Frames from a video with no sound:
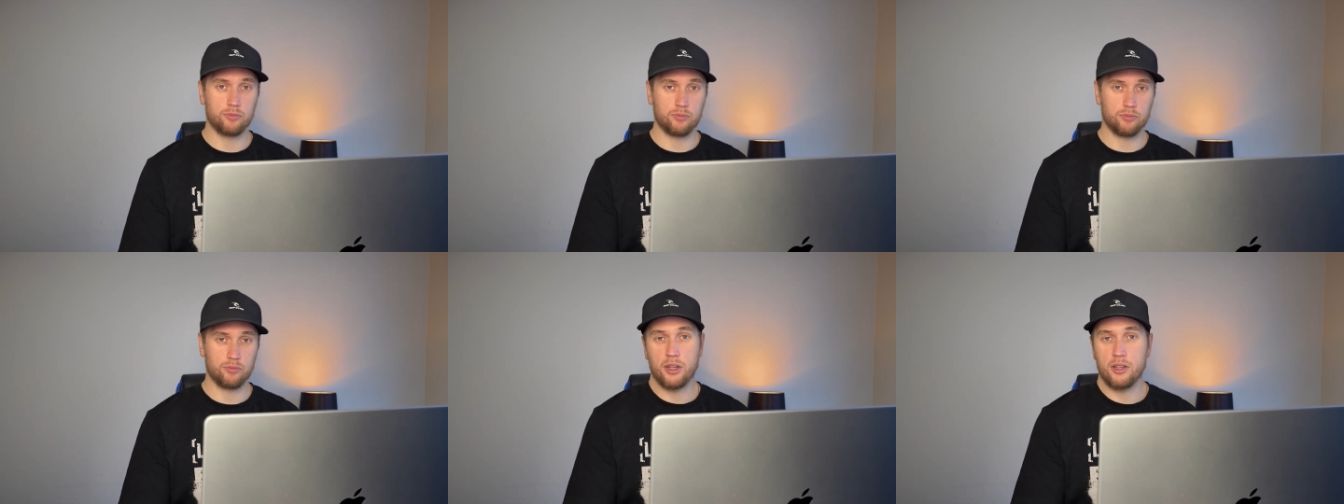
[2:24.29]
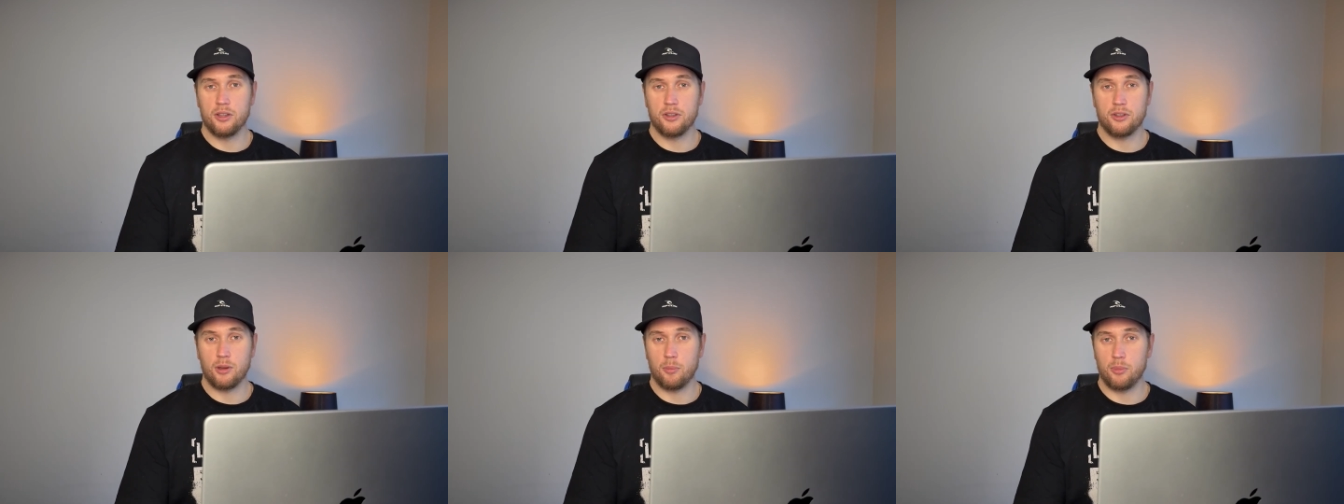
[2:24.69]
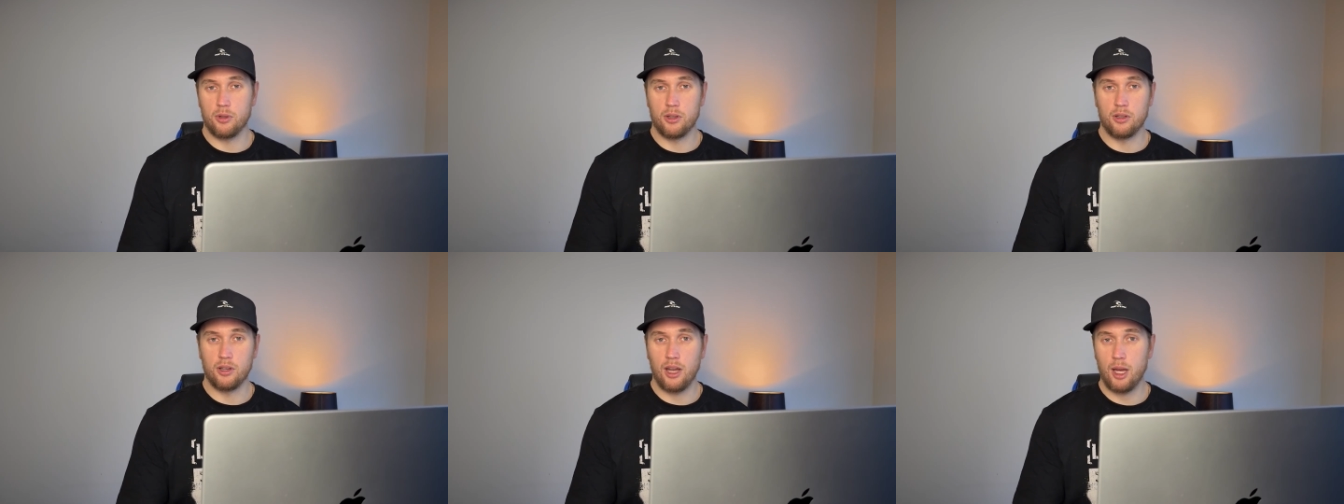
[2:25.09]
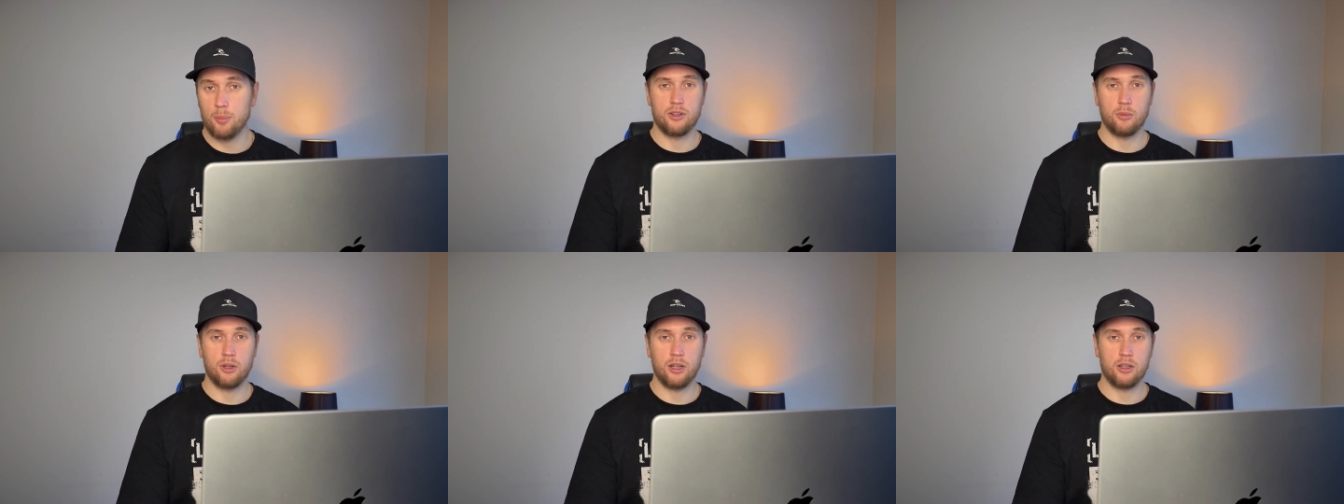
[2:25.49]
But then something,
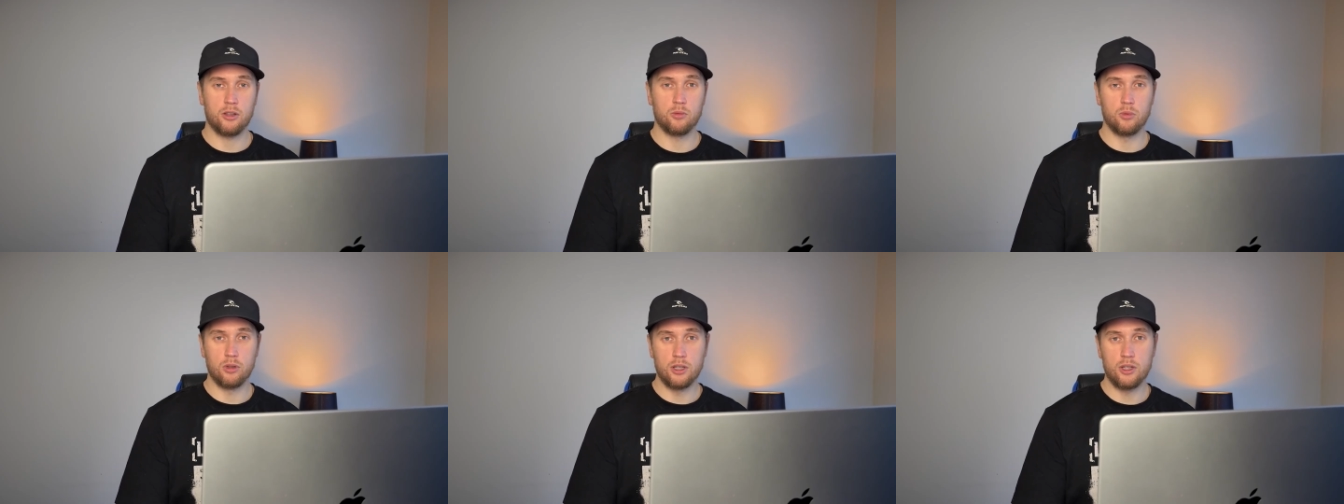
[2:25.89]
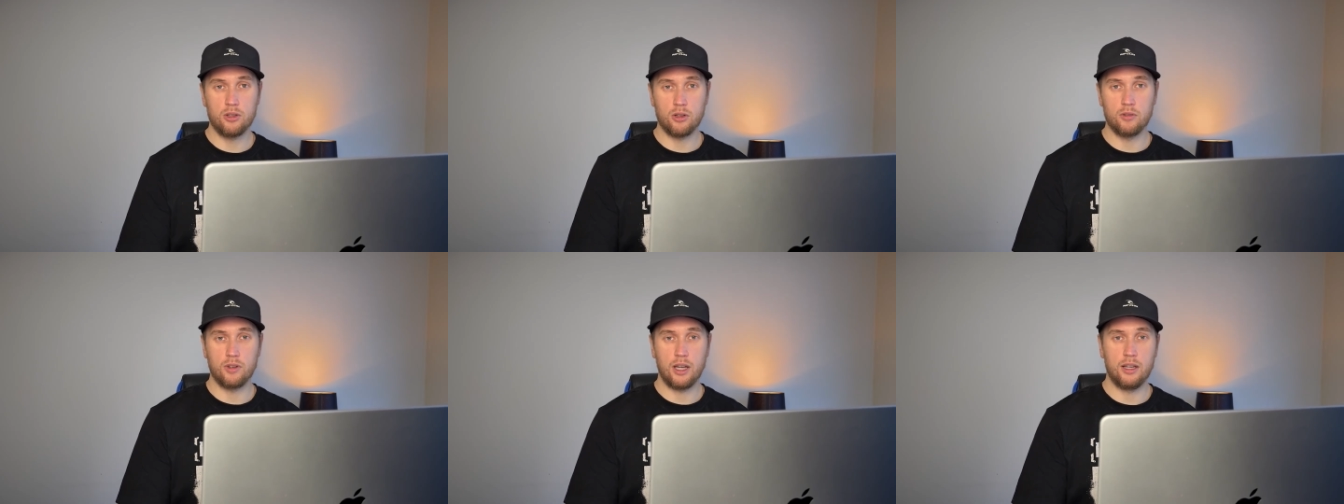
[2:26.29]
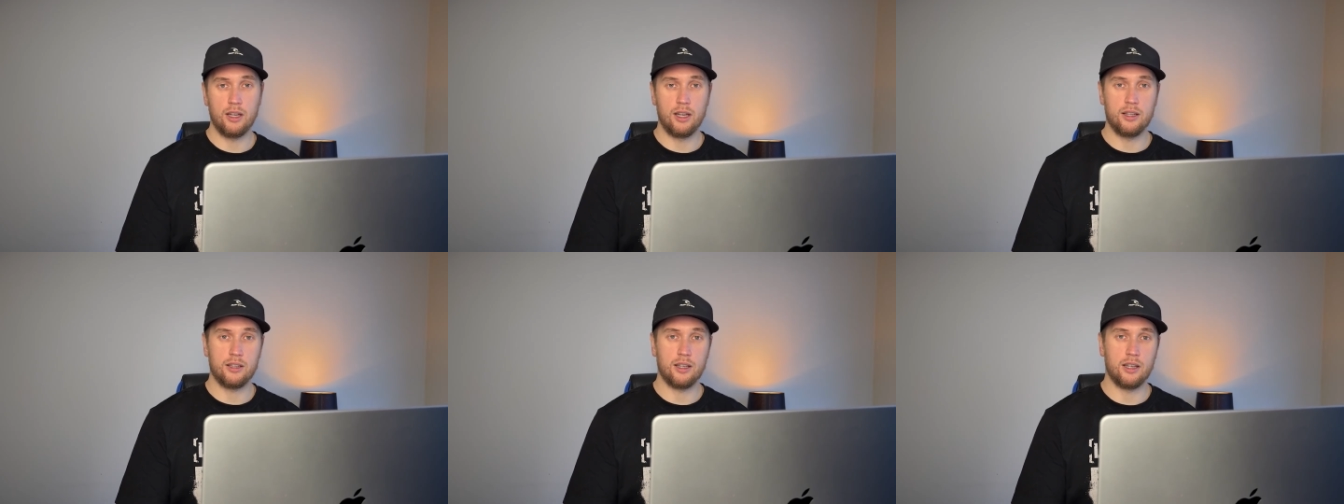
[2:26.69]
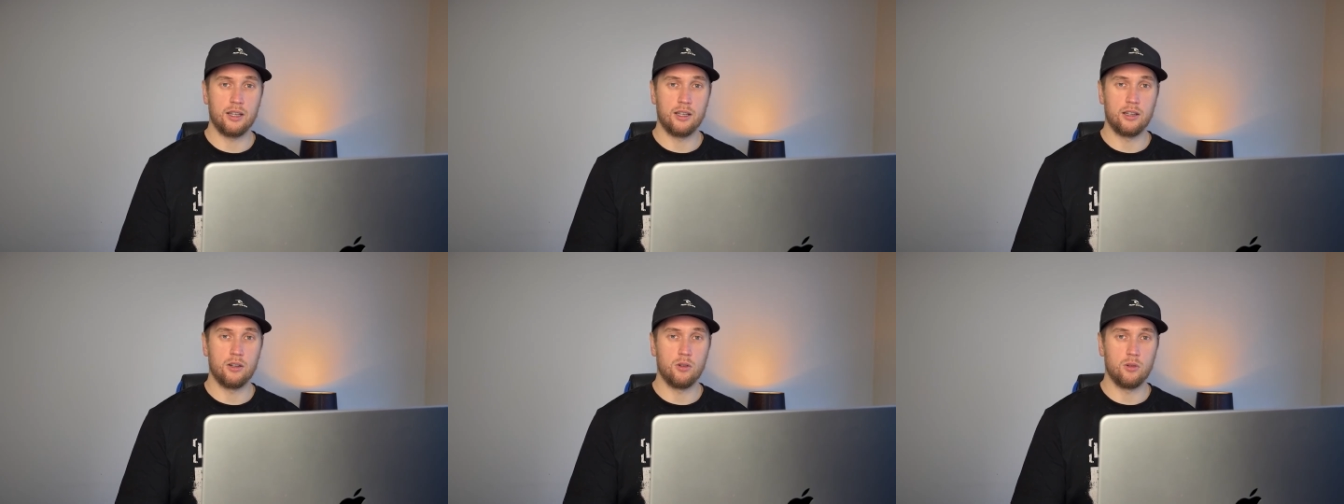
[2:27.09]
something like the release of
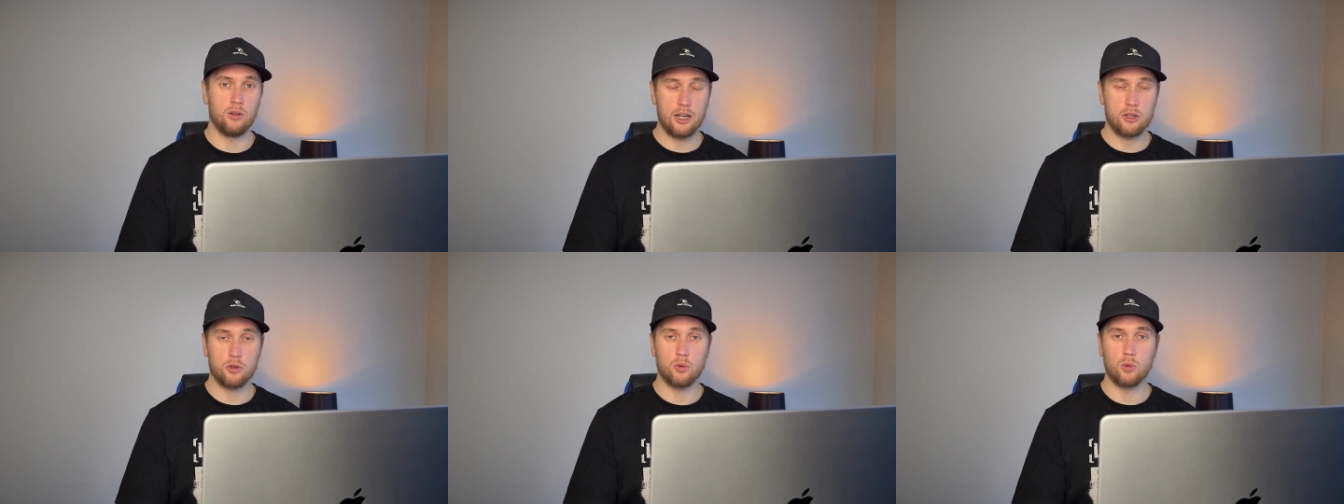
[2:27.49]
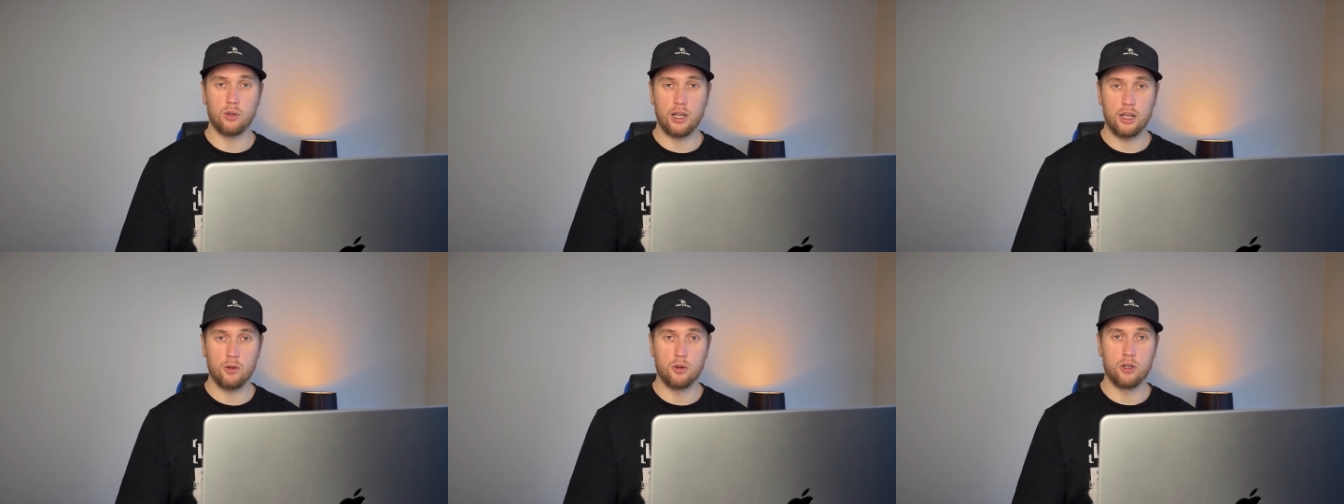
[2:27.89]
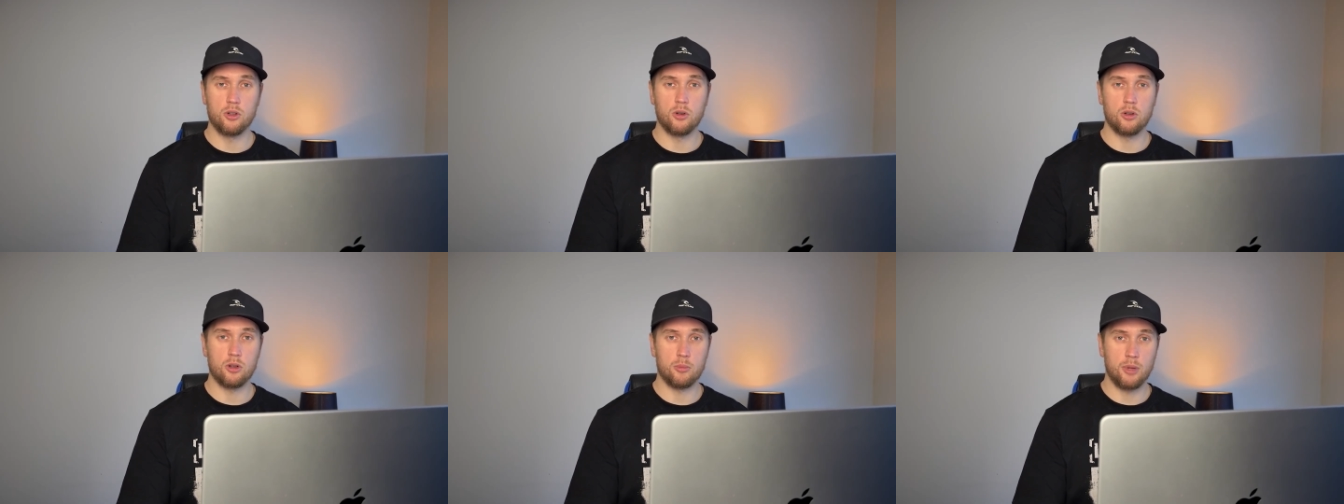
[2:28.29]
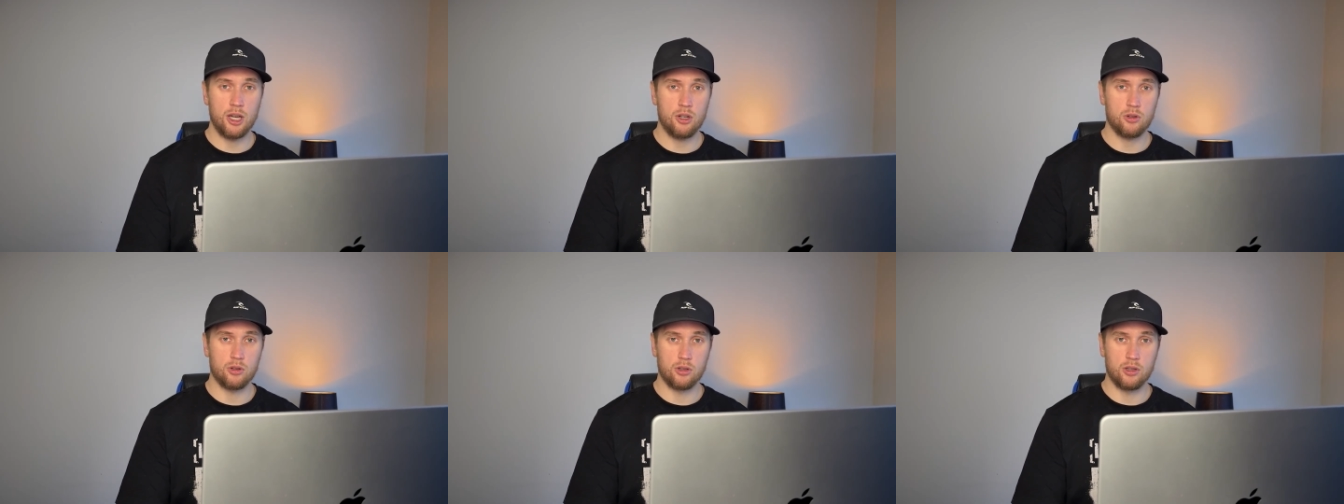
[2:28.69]
n8n or natural language
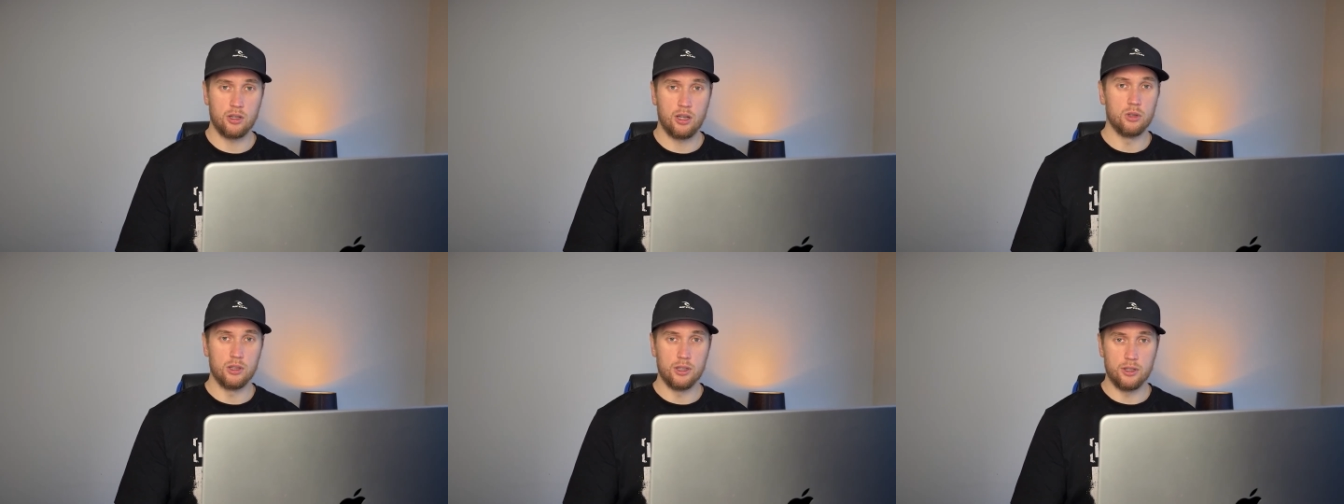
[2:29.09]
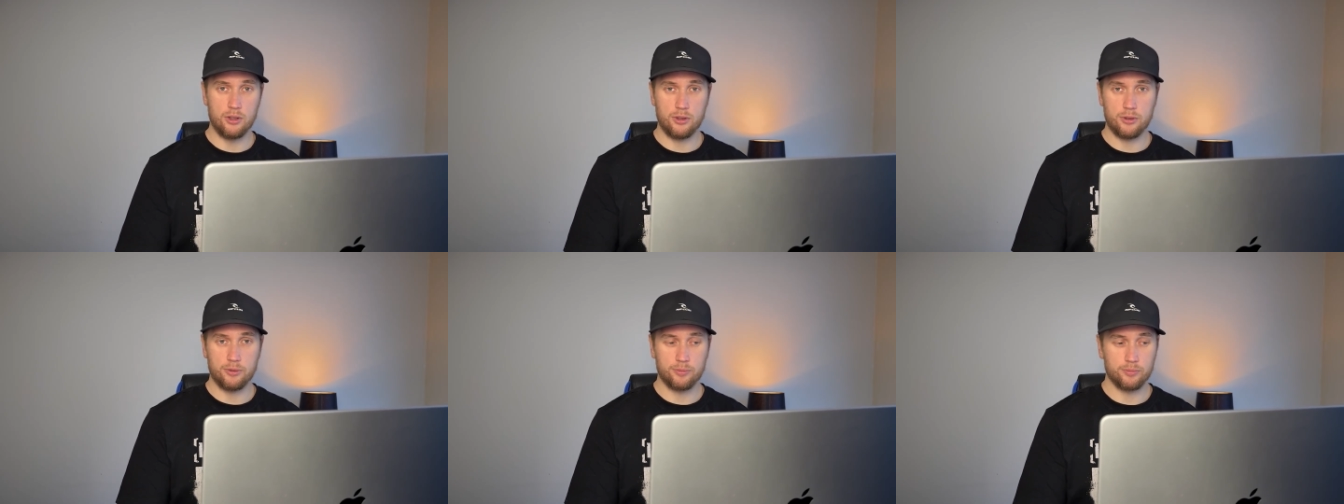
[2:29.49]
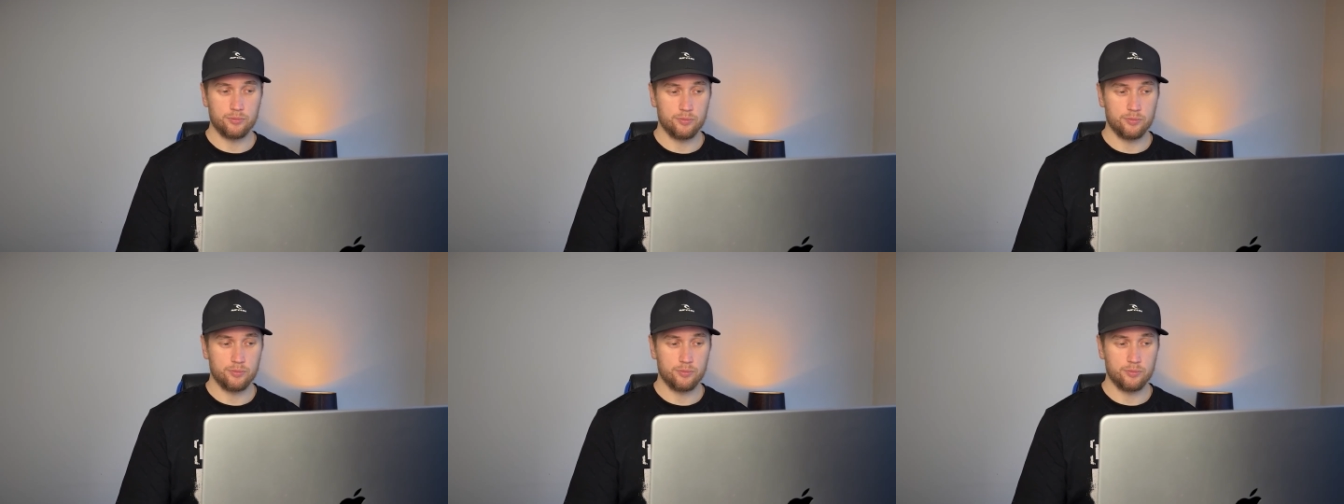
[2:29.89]
automation release,